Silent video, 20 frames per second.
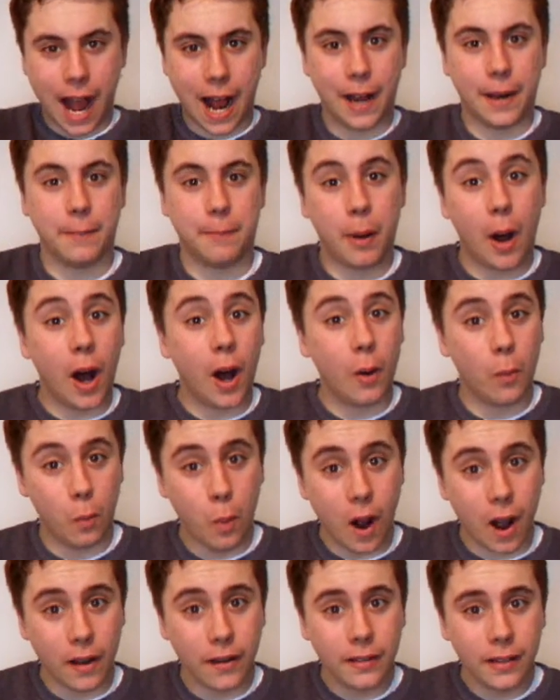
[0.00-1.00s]
and part
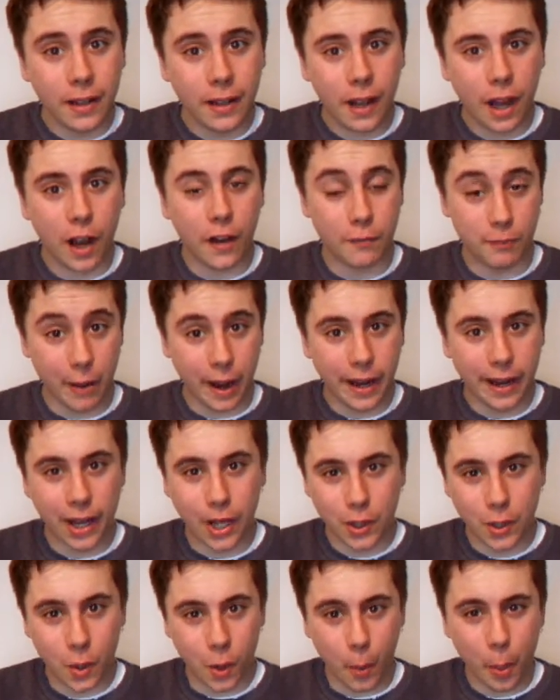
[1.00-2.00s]
1 of
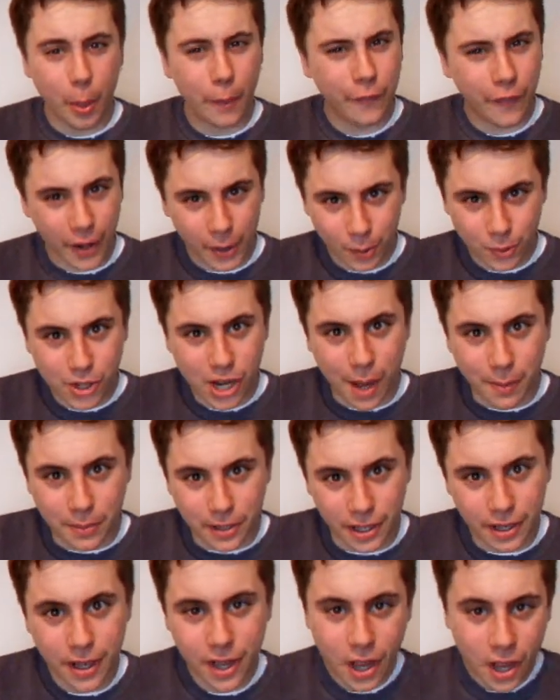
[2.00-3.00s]
Breaking Dawn, the final
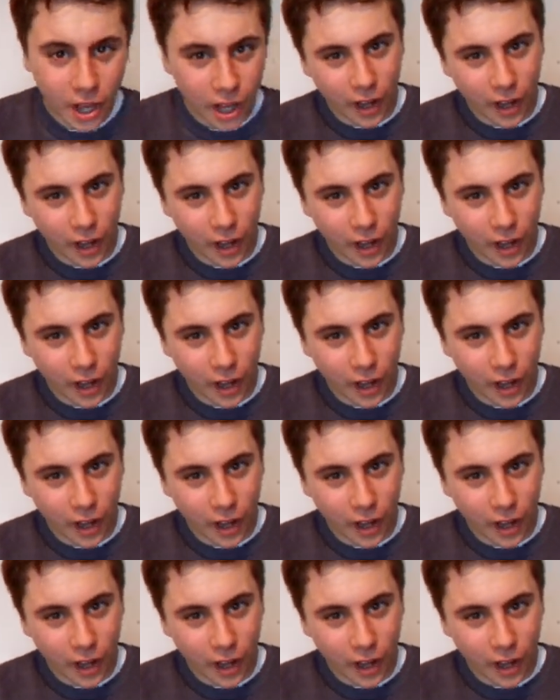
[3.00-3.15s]
chapter